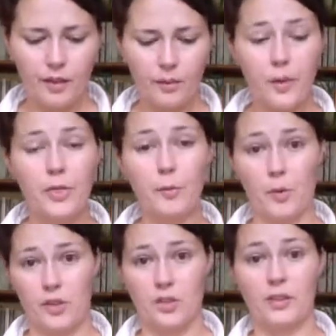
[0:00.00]
with the
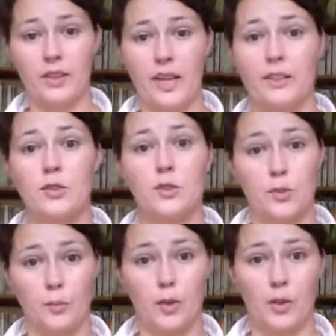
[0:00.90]
brush on the end,
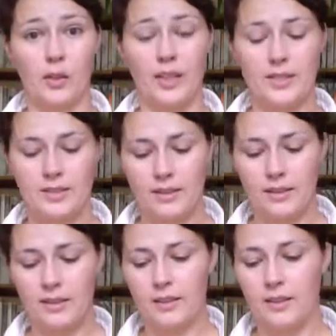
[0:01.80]
to be honest,
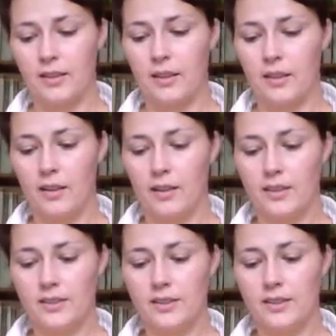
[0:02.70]

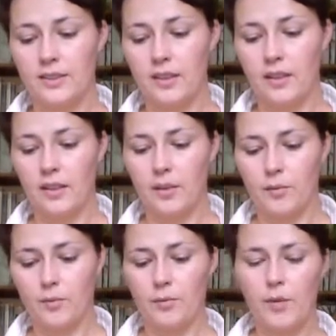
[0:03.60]
and
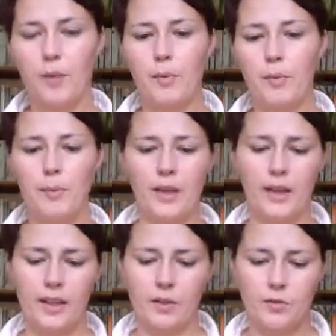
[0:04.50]
a bit big,
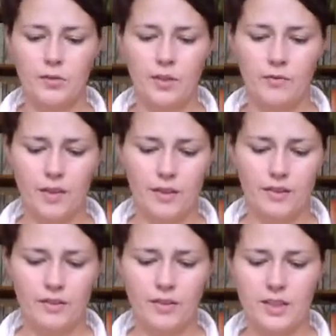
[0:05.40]
and I also
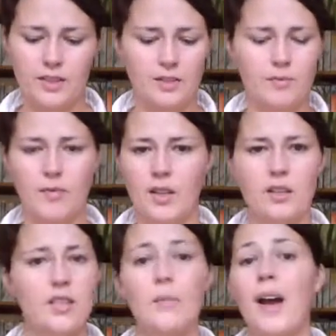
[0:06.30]
find this
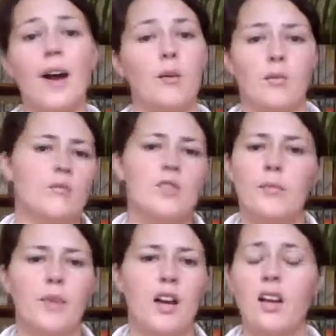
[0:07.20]

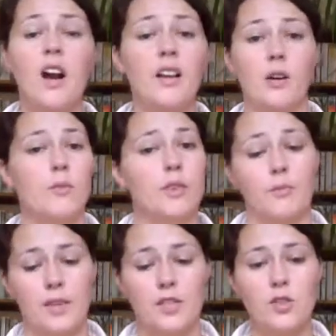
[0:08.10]
I can't get on with
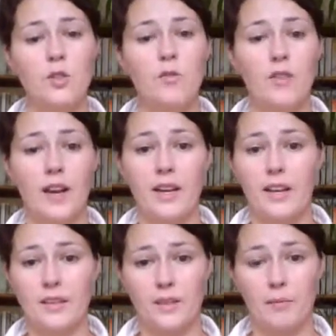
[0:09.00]
them. It's too fat
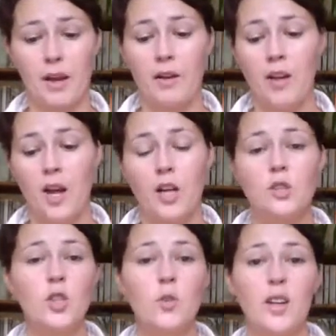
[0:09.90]
here somehow. I
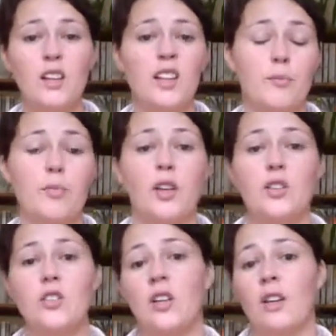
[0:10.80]
do quite like the
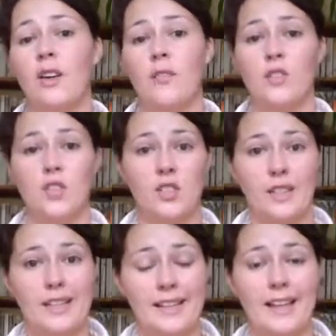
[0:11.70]
brush for just
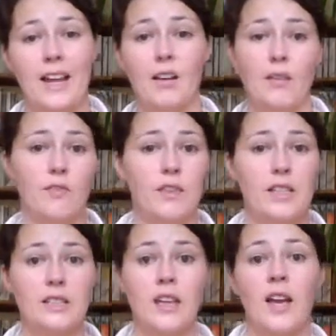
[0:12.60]
cleaning out their feet